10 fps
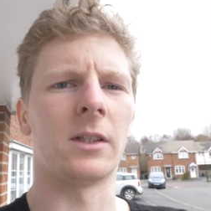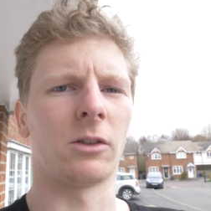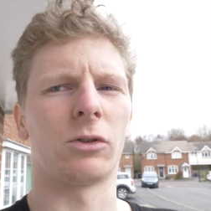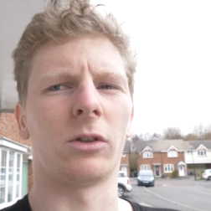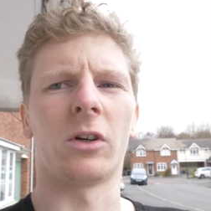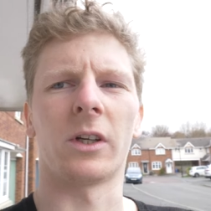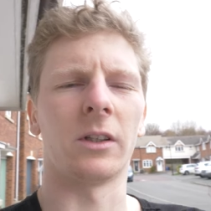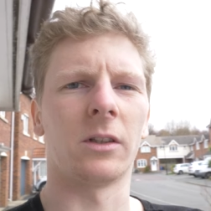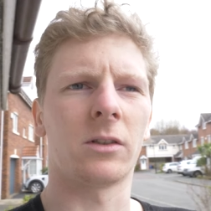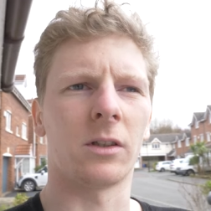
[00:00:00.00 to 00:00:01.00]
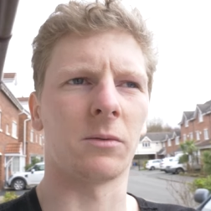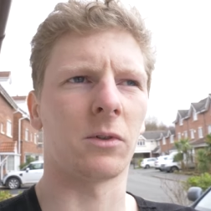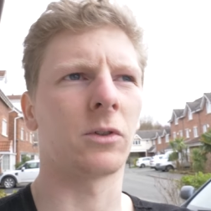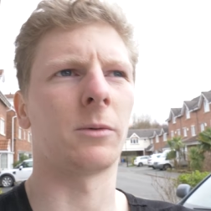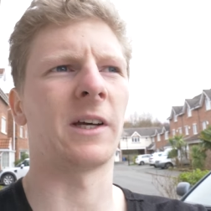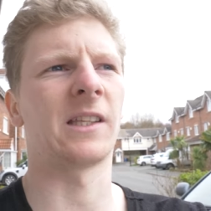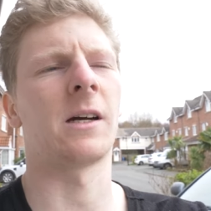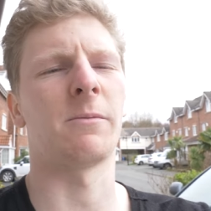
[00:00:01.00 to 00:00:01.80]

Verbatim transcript: central locking, so I'm not sure about that.